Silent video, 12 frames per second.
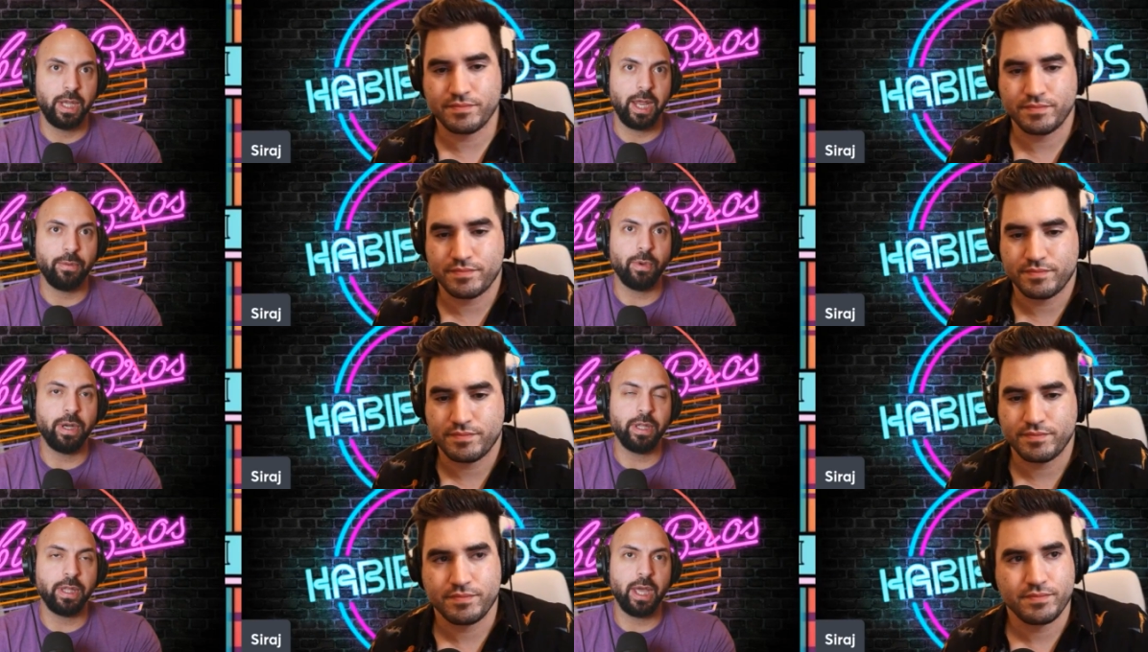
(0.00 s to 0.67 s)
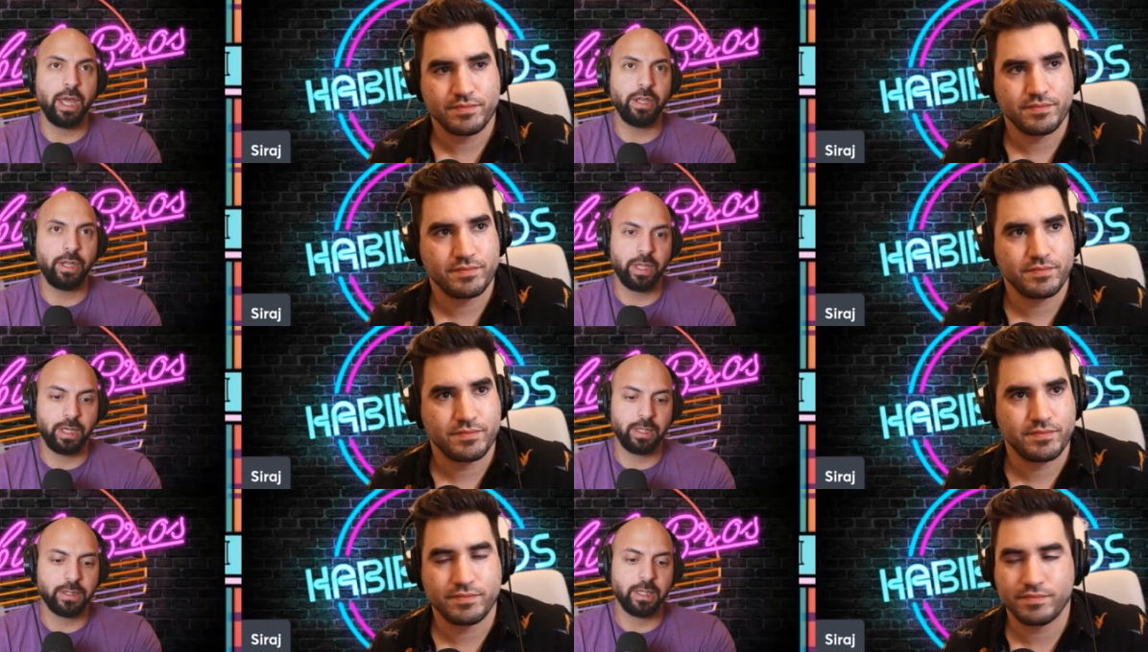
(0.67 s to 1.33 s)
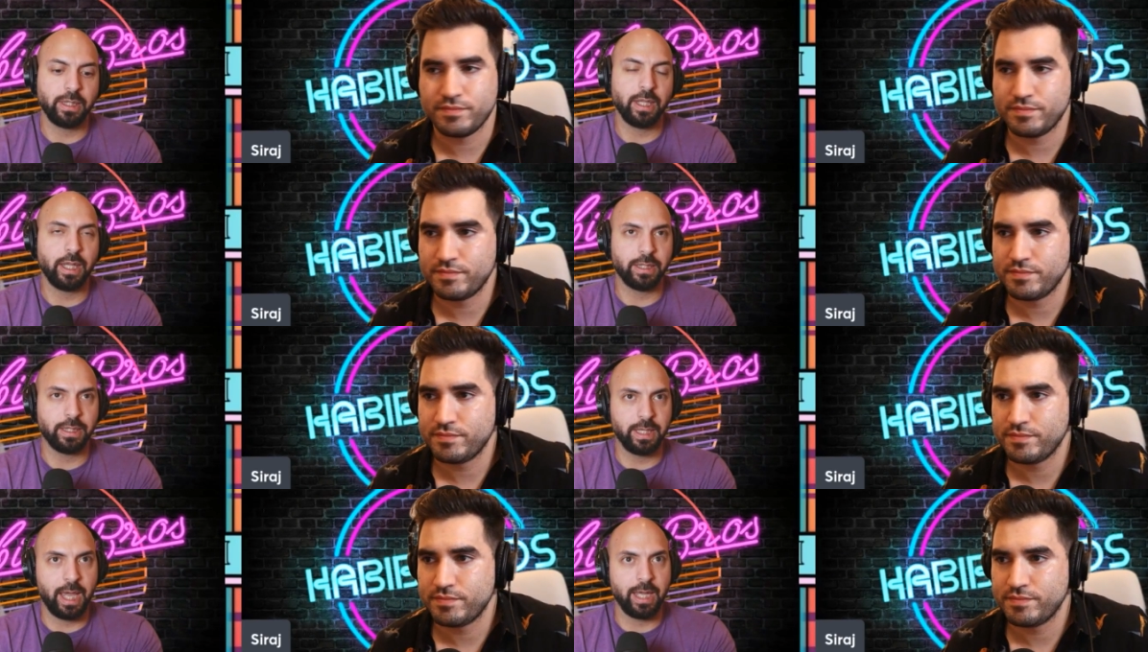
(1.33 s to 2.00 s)
Speaker 1: And one of the other things that they
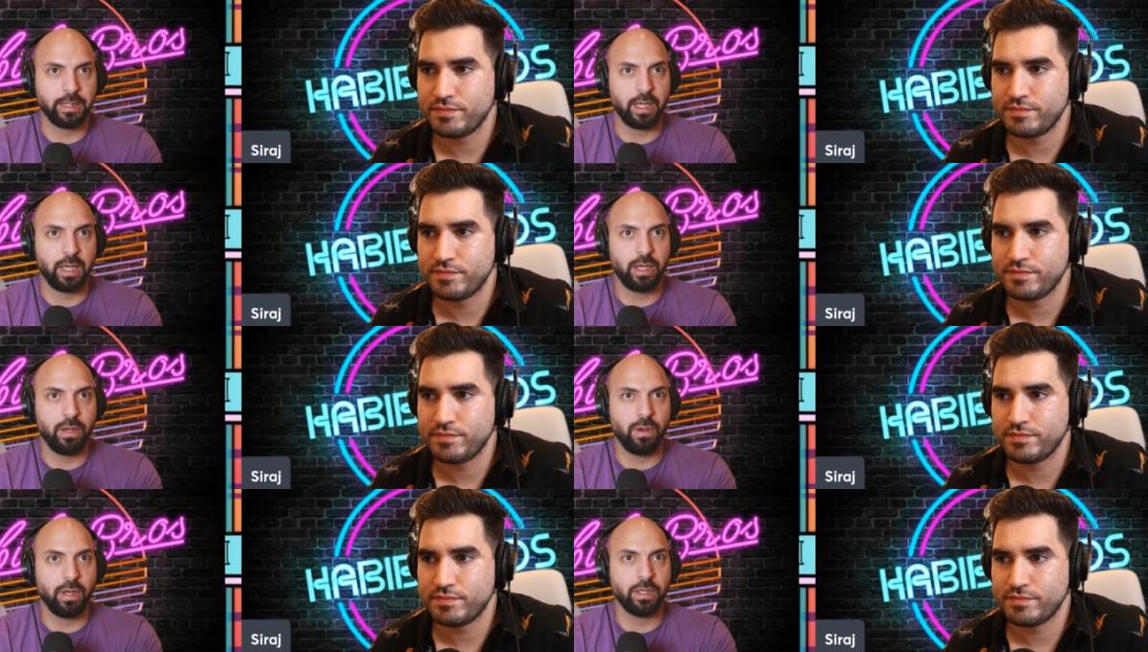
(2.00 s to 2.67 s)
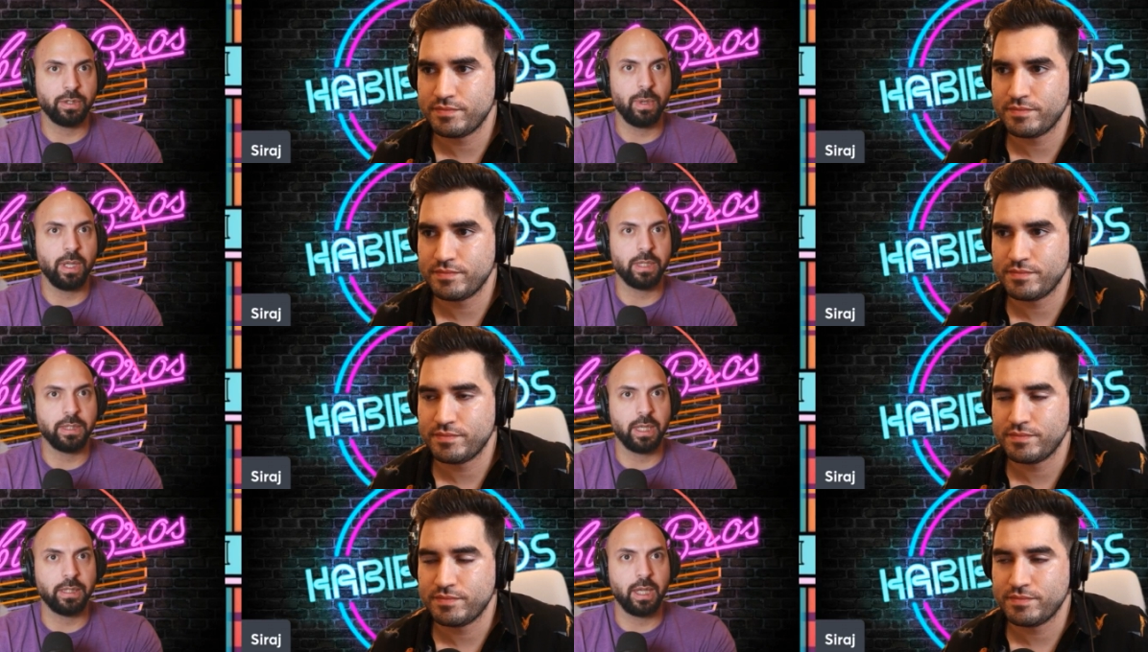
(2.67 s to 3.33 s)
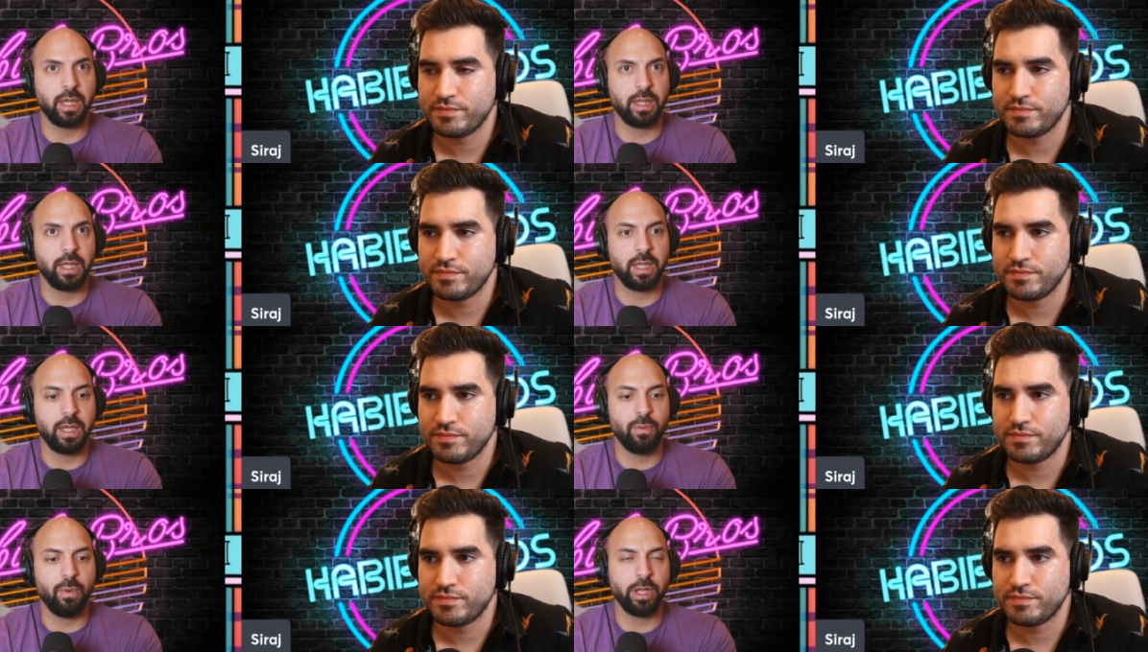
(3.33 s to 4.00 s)
like to gaslight you on as well is that
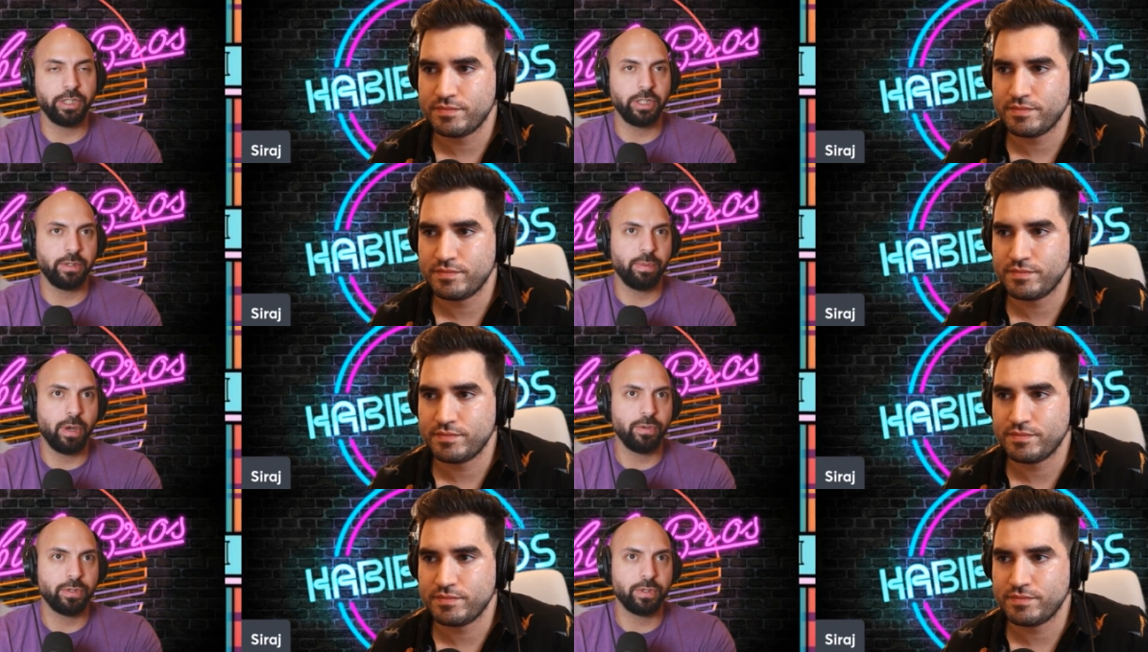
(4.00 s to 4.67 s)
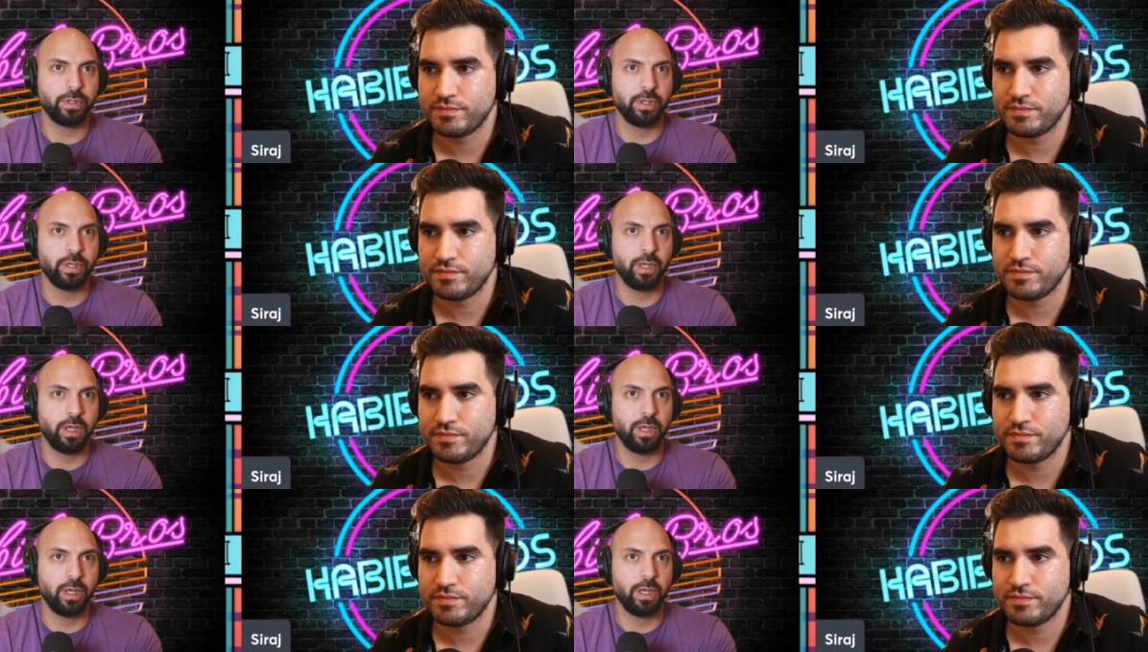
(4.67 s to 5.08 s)
the Washington Post